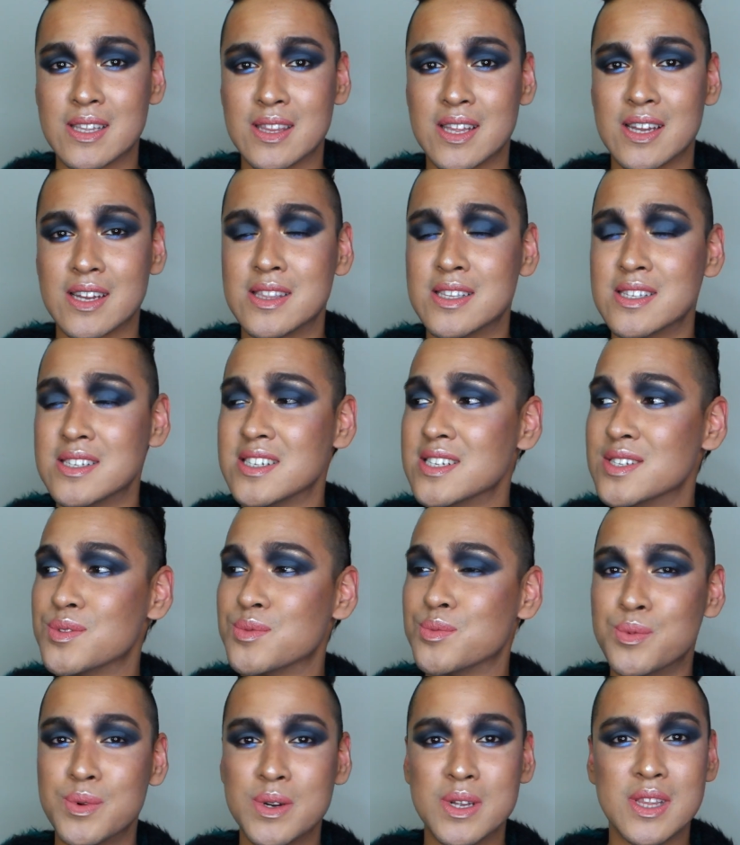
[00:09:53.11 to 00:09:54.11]
Like, this is
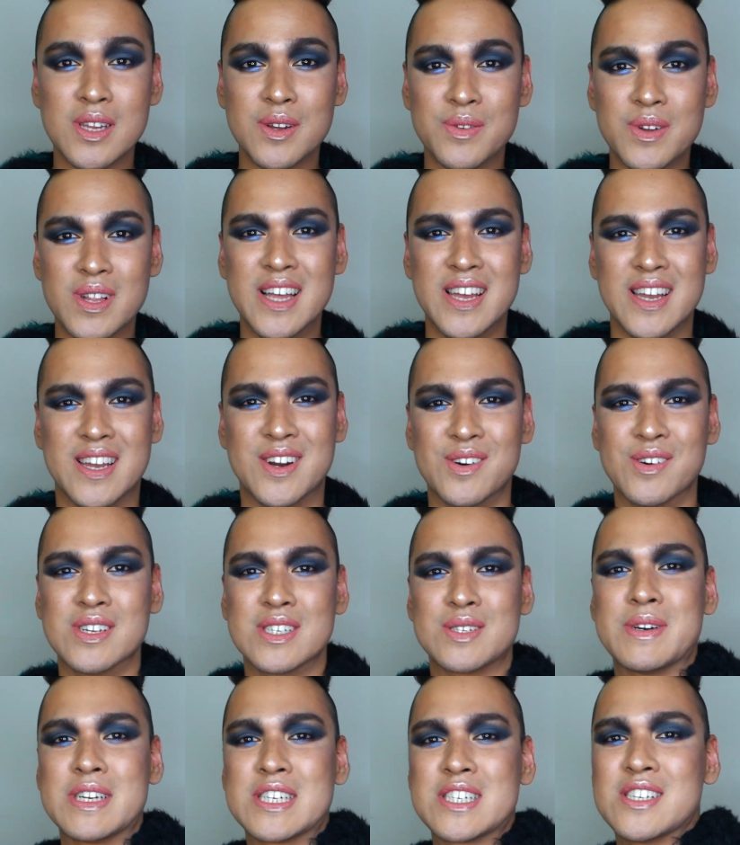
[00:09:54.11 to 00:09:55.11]
really, really cool,
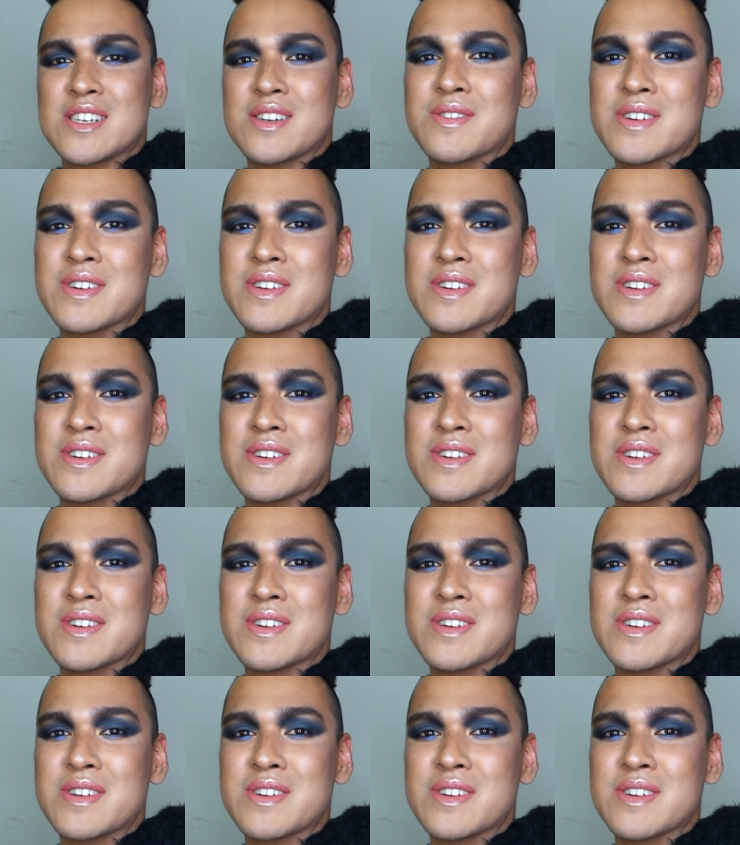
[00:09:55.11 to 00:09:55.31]
especially